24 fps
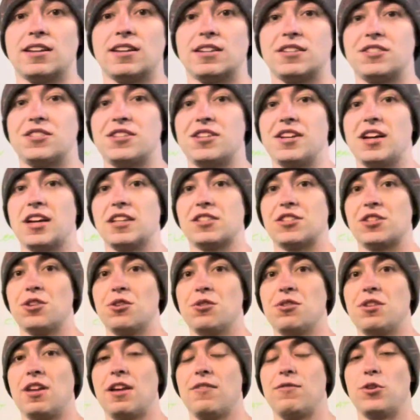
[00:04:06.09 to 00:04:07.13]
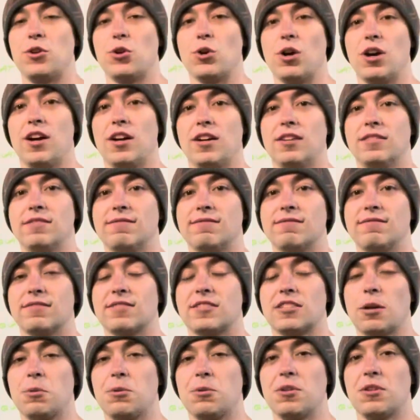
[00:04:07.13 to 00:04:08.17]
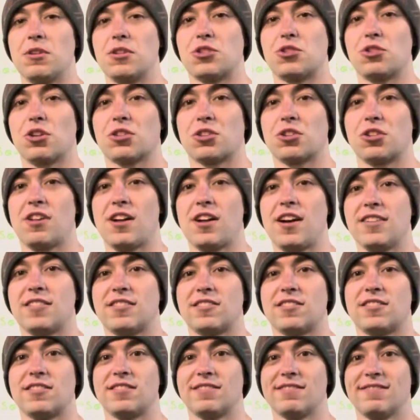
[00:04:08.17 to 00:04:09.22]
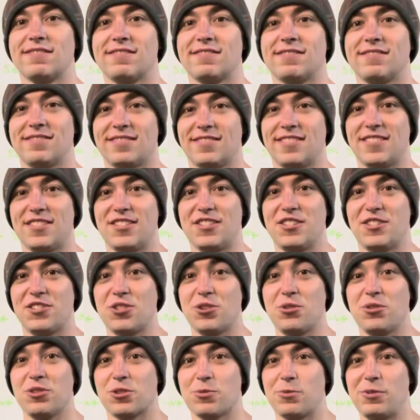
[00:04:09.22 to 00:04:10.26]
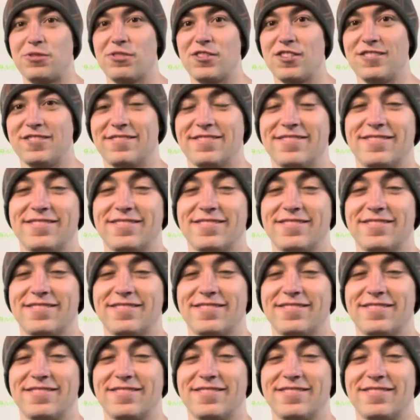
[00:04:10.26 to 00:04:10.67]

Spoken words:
See you guys soon. If you're coming to the structure class, see you soon. It's gonna be fun.